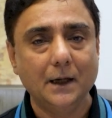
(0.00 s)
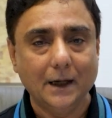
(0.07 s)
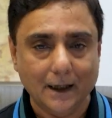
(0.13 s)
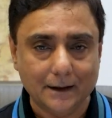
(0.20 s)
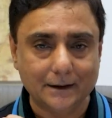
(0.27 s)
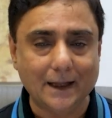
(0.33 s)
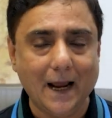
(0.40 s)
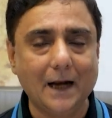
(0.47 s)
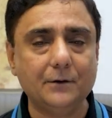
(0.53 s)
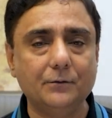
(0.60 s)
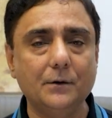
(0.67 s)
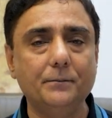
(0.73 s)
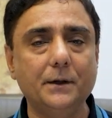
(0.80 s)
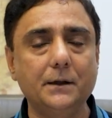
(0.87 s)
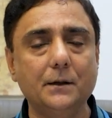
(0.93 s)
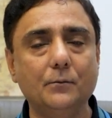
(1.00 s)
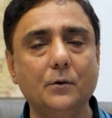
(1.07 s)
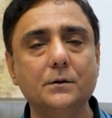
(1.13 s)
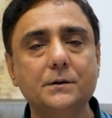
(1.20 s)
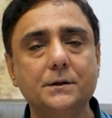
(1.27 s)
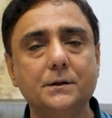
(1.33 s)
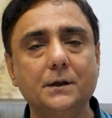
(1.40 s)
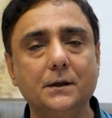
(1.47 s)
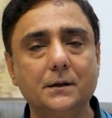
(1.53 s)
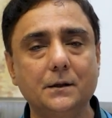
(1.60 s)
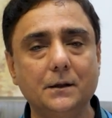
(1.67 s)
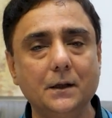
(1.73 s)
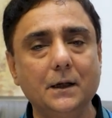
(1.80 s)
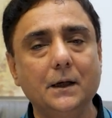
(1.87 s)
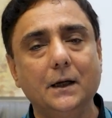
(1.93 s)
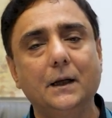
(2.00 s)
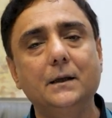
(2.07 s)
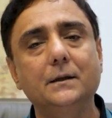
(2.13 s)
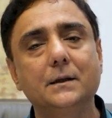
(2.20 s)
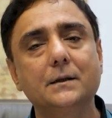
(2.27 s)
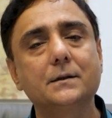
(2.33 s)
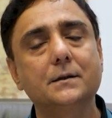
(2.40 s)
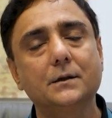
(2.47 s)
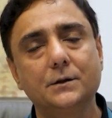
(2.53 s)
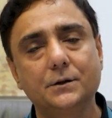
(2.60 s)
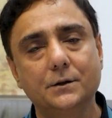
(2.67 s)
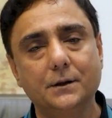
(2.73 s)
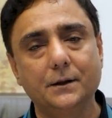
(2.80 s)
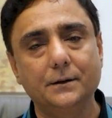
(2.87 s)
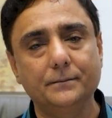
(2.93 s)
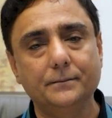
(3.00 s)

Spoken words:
and that will be demonstrated in this surgery.